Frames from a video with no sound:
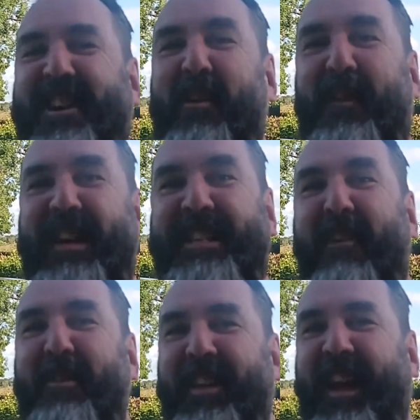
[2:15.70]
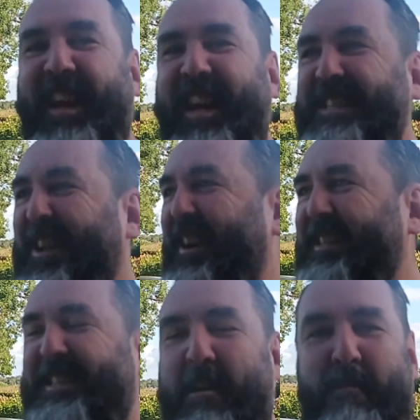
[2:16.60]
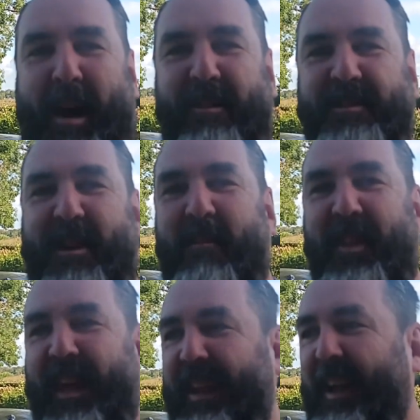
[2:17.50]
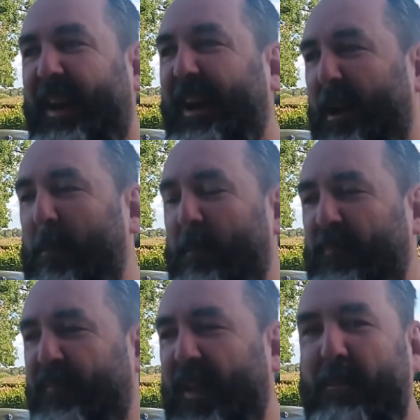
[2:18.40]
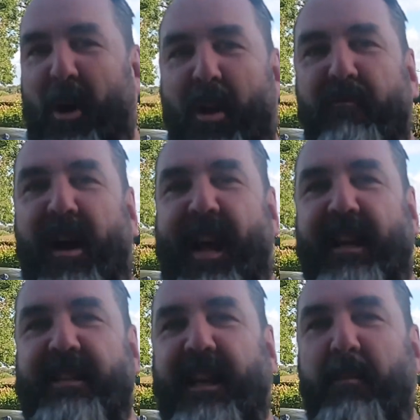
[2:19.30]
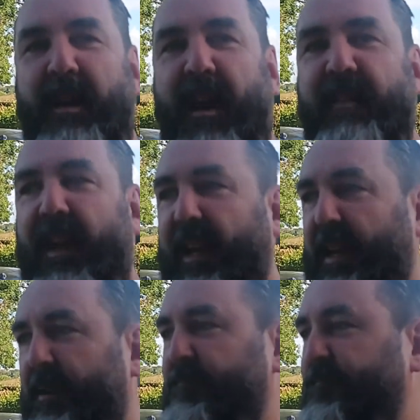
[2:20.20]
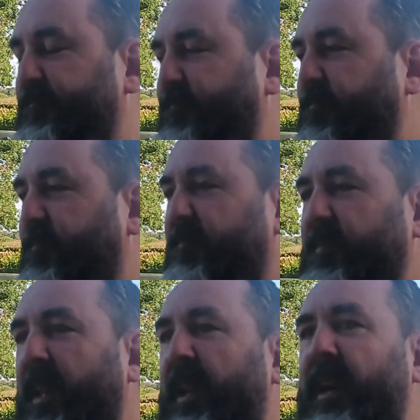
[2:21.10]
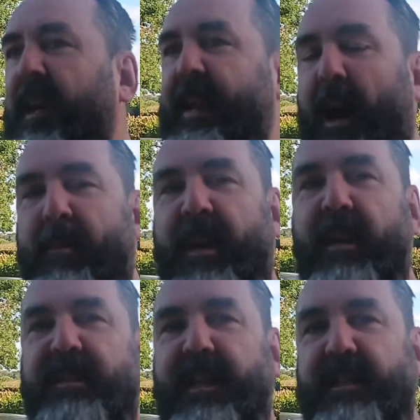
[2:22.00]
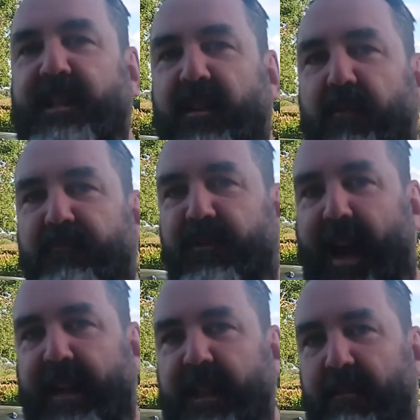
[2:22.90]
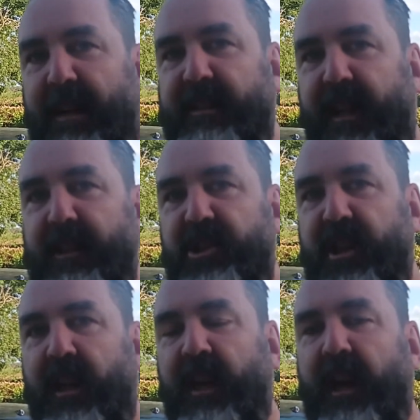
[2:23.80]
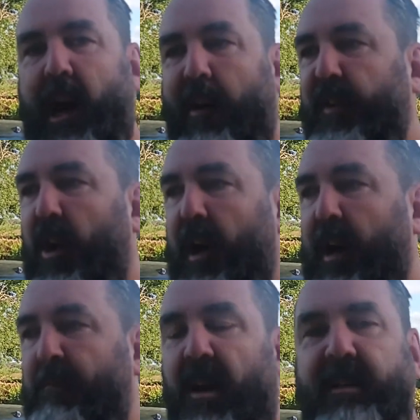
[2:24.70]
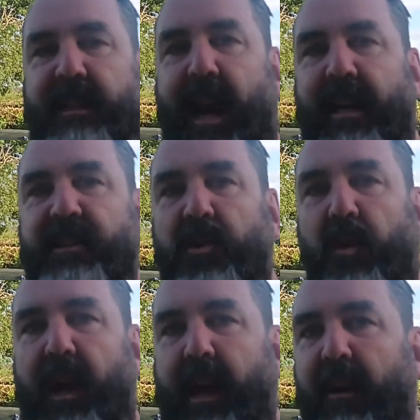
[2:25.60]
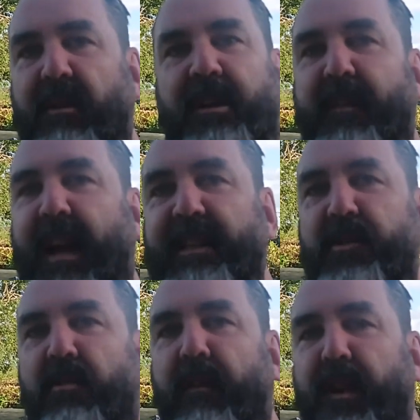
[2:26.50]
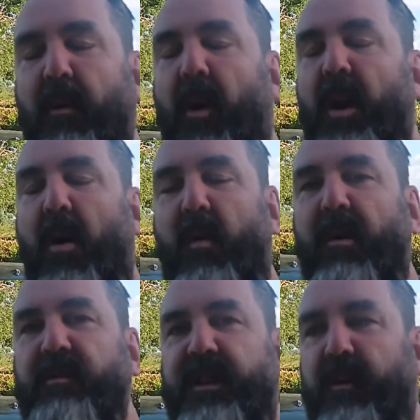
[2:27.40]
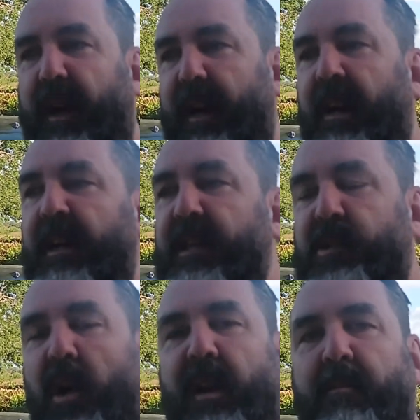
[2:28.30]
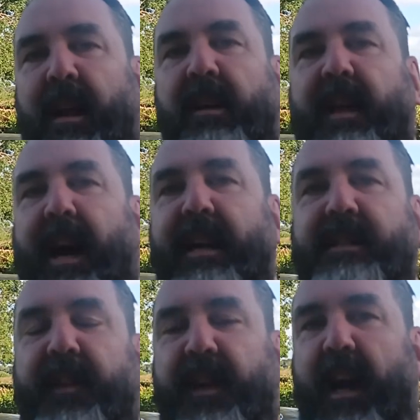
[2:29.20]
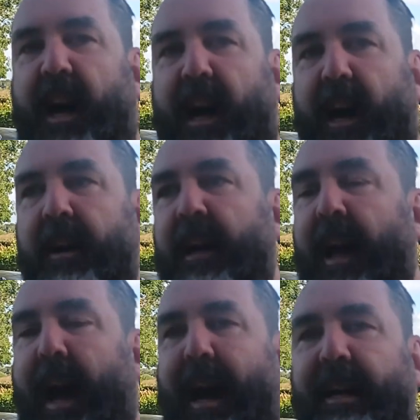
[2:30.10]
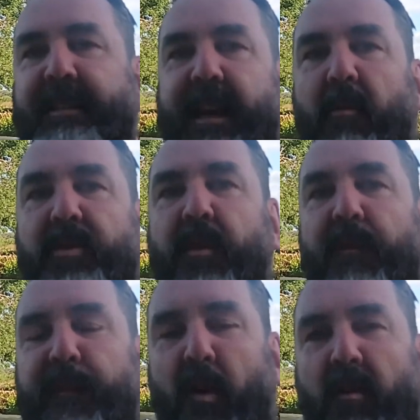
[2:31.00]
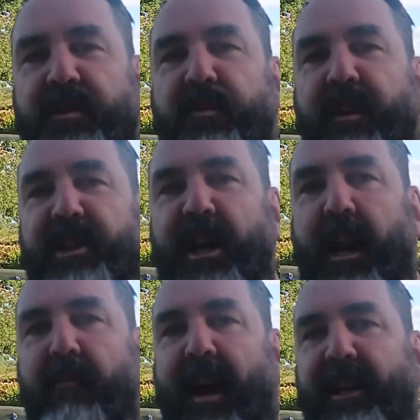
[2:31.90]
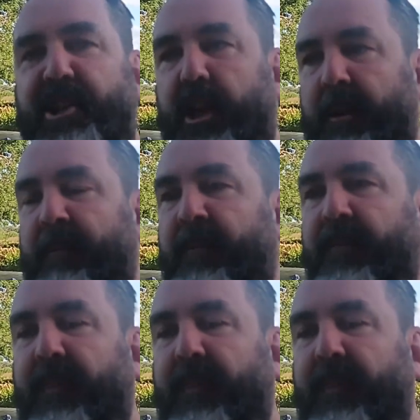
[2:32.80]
going to fix everything. It's like £10 something, a bottle of Redex DPF Cleaner. Now, because it's red, the message, I've got my scan tool here, which I've yet to do a review on. I will do it. So I can plug that into the car and it will do a forced regeneration